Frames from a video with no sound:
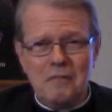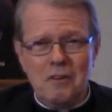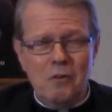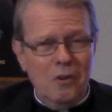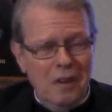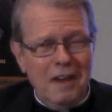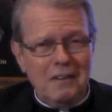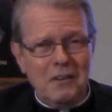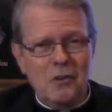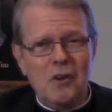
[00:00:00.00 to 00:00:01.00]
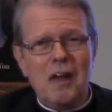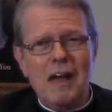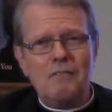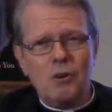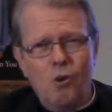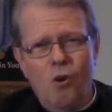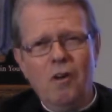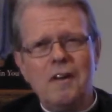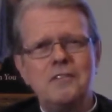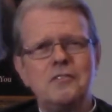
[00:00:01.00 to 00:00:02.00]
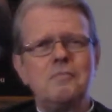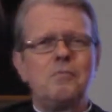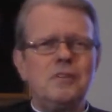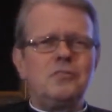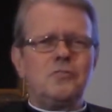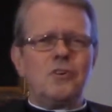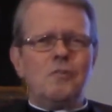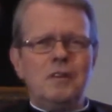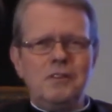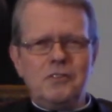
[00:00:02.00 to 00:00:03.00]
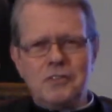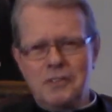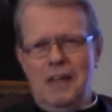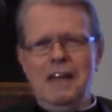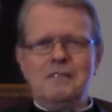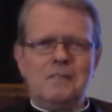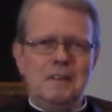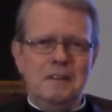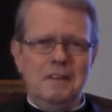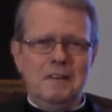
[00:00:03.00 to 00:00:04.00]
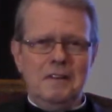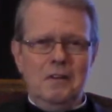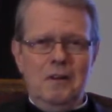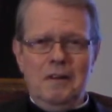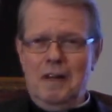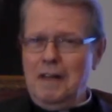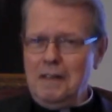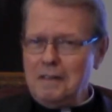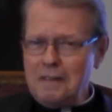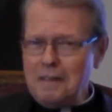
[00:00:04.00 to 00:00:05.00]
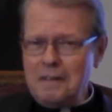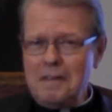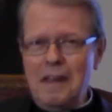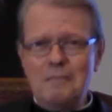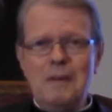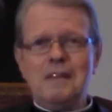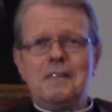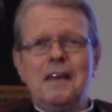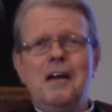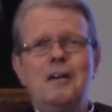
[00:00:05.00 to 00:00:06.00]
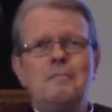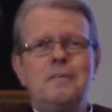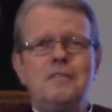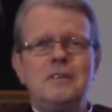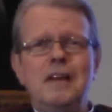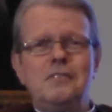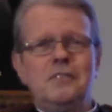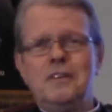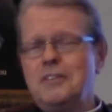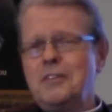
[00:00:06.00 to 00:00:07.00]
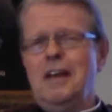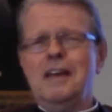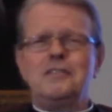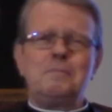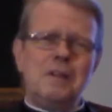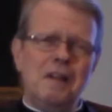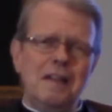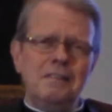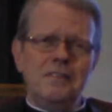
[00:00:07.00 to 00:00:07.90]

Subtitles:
in all likelihood have a calling to the priesthood or religious life. Now, I did not make that up. There's actually a science behind